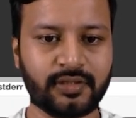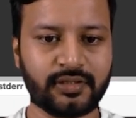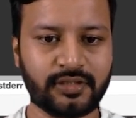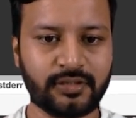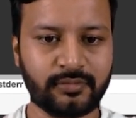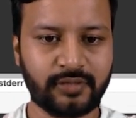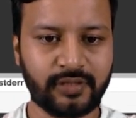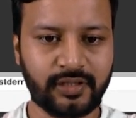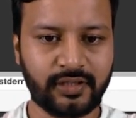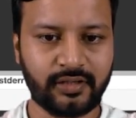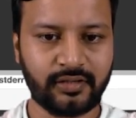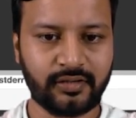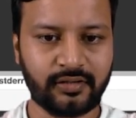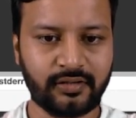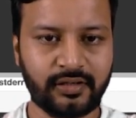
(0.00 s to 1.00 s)

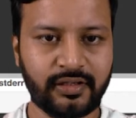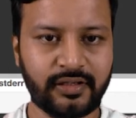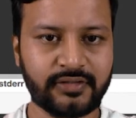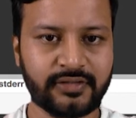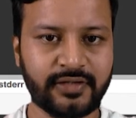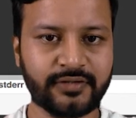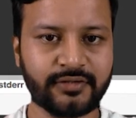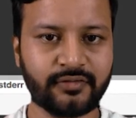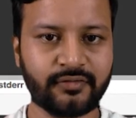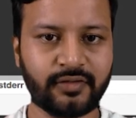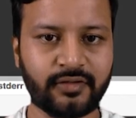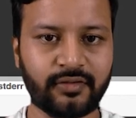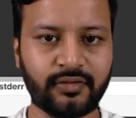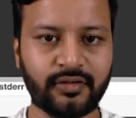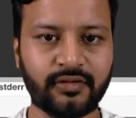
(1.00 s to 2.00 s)
Something the size of the,
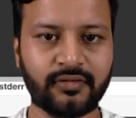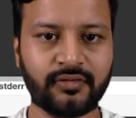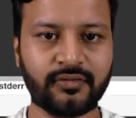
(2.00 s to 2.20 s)
okay,